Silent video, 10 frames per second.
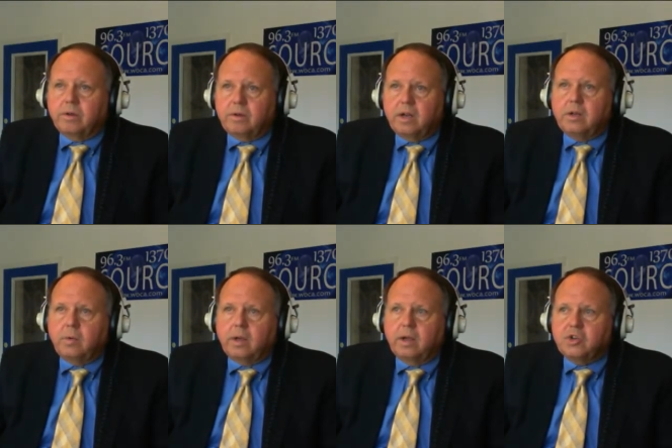
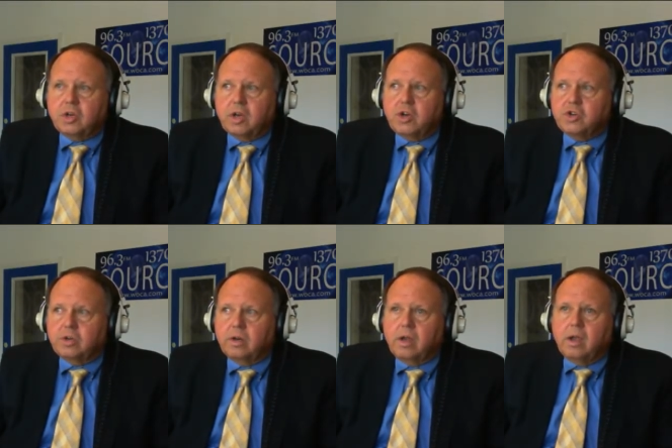continuing
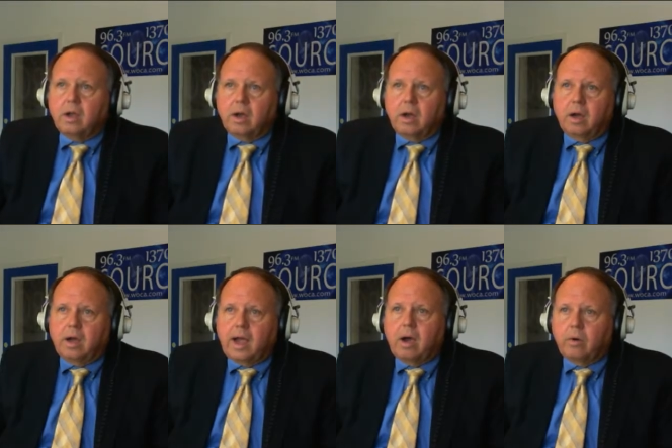education
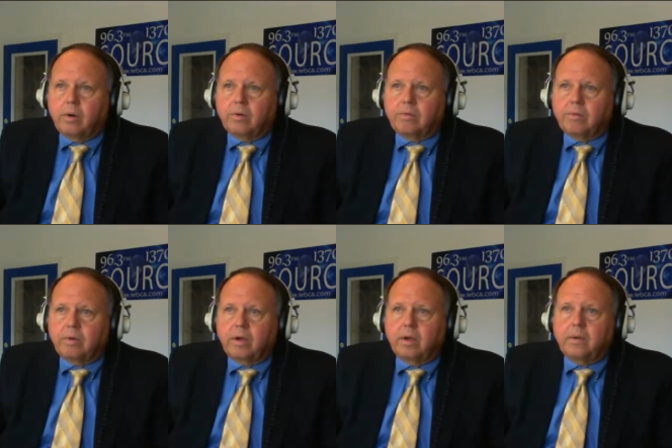uh,
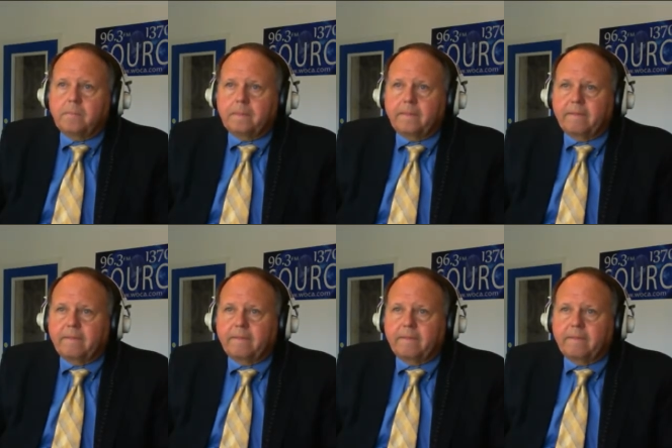hours uh,